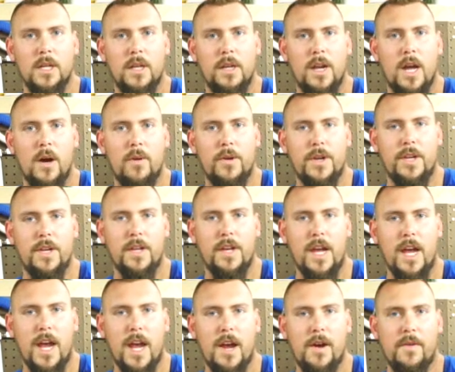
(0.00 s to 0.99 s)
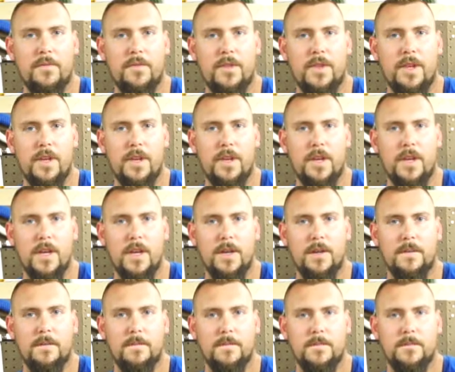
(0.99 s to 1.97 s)
Now, we did have
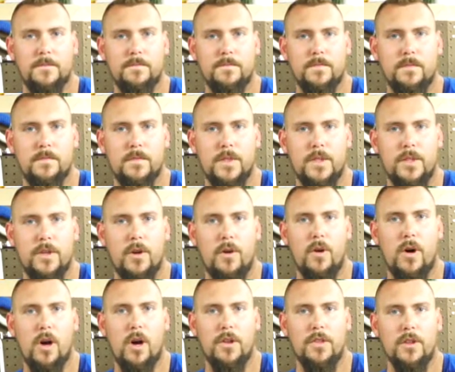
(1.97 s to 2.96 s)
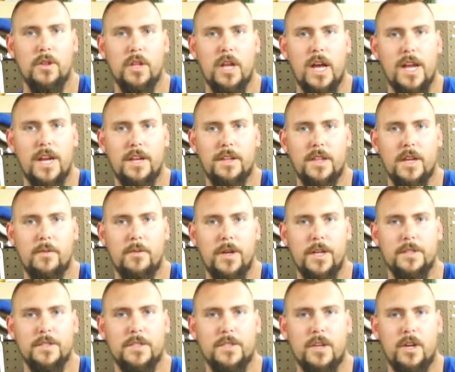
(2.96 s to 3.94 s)
all the lighting that we
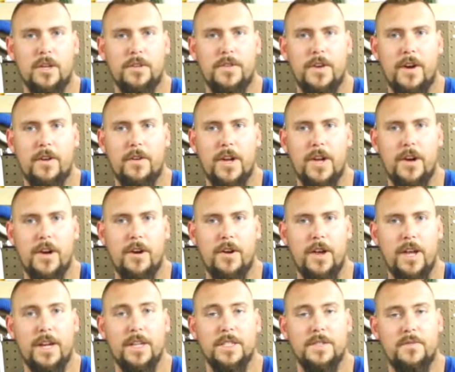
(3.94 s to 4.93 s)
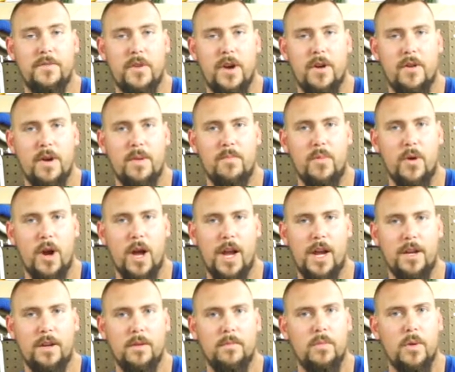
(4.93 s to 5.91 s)
installed down here, and it's very
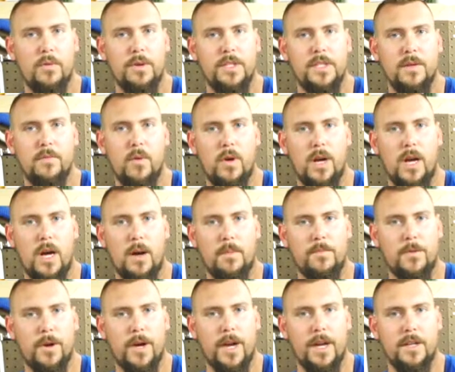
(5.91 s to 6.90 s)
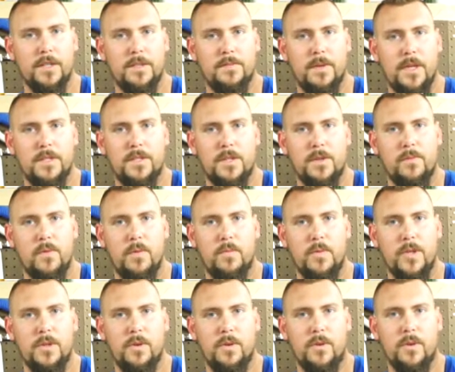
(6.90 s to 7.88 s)
bright, but we did want to upgrade, especially when
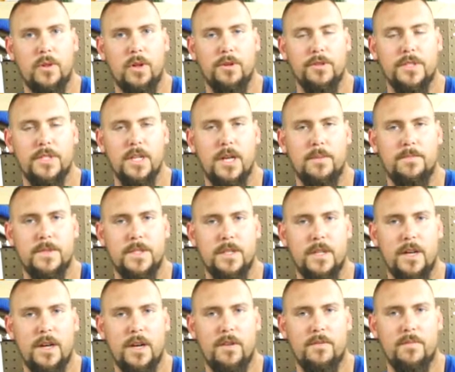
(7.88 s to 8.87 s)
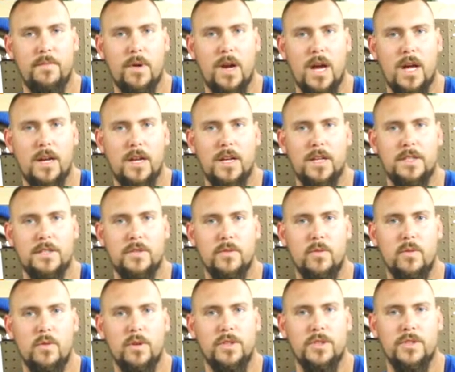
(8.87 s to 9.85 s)
we do close-ups of products
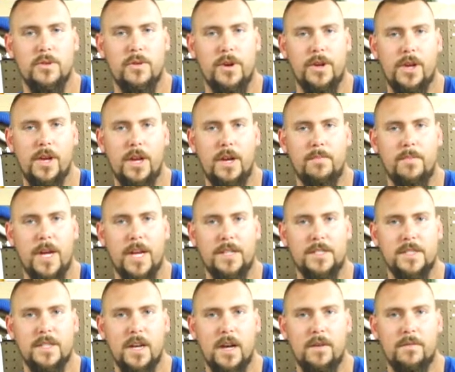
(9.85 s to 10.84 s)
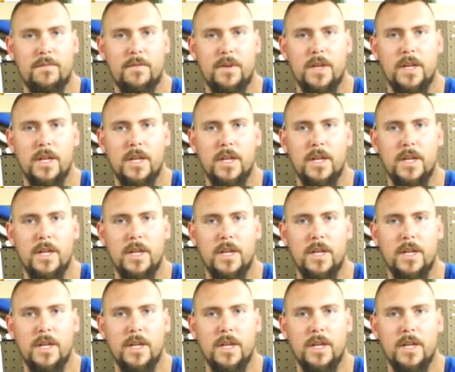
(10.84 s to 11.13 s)
or showing you how to make stuff.